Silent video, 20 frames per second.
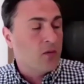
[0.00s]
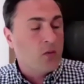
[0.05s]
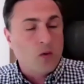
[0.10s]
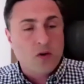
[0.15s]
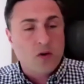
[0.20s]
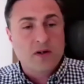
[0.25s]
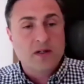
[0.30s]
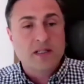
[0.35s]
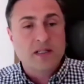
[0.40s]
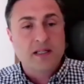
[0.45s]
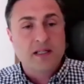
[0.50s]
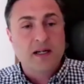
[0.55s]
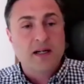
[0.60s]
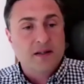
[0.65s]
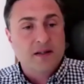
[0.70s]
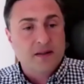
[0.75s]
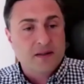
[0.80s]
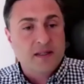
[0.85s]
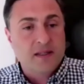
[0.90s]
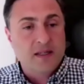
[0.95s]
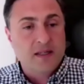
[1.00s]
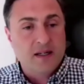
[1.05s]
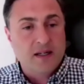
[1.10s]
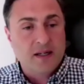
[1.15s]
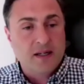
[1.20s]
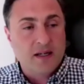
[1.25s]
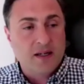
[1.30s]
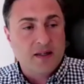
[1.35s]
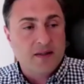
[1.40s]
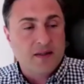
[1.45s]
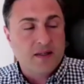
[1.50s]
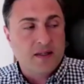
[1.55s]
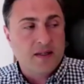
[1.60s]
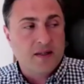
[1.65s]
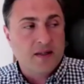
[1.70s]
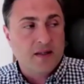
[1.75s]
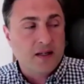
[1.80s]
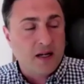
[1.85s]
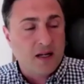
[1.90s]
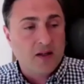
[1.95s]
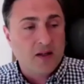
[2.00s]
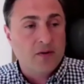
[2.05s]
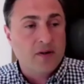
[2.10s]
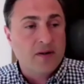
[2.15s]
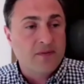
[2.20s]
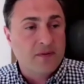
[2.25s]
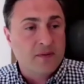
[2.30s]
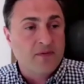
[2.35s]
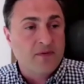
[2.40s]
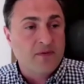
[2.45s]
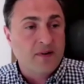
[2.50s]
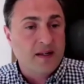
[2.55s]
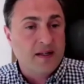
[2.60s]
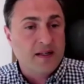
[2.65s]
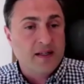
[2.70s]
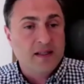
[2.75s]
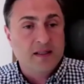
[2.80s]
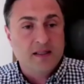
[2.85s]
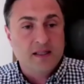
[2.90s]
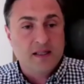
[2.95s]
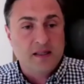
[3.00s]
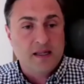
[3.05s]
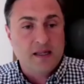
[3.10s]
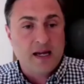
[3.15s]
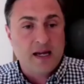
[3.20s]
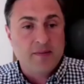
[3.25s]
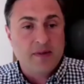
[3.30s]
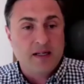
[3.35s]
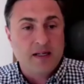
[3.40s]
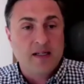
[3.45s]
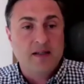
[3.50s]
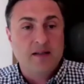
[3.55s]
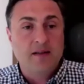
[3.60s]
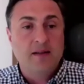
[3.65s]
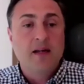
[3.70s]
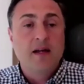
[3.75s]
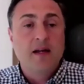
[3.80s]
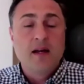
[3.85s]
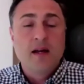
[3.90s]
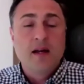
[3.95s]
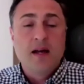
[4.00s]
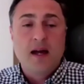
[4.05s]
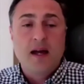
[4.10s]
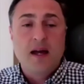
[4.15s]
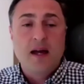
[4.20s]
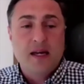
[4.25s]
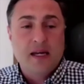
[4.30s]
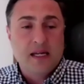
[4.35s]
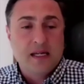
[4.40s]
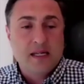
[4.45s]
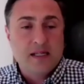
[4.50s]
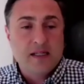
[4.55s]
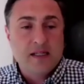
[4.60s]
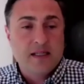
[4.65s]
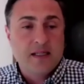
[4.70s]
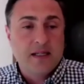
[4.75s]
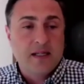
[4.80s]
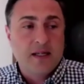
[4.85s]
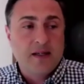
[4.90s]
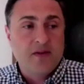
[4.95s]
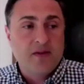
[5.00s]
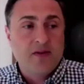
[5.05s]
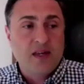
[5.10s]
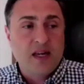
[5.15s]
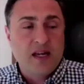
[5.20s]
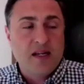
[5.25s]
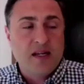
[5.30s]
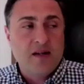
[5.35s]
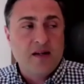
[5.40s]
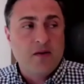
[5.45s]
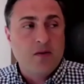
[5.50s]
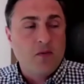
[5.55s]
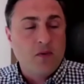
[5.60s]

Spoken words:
warranty on the coloring from fading and delaminating. And then